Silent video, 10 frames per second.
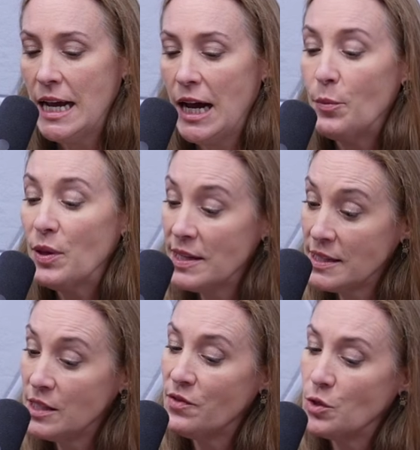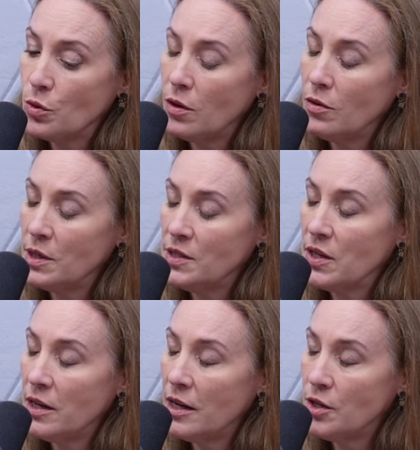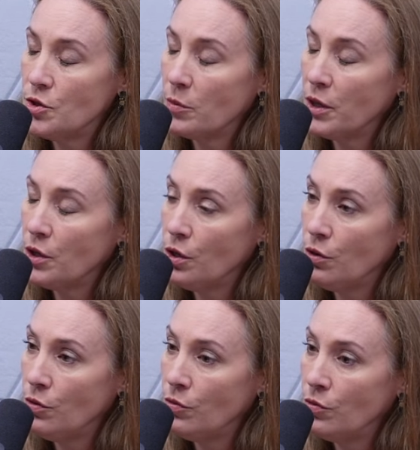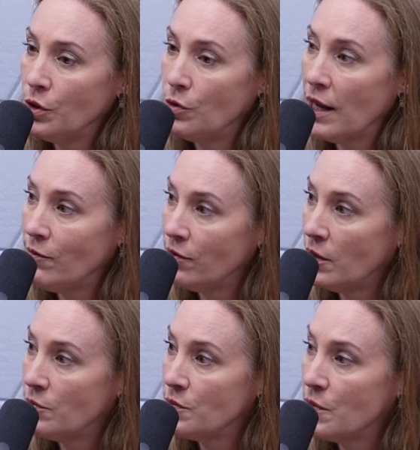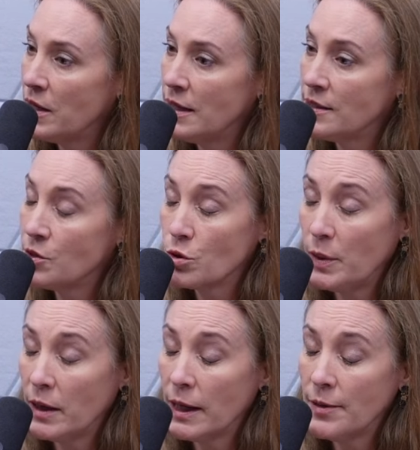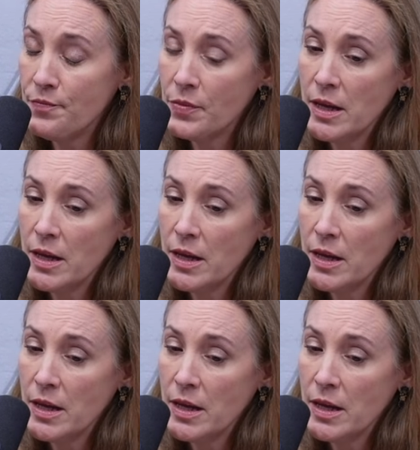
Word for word: uh, but this individual was a, a, gentleman who, who came from uh, Central America,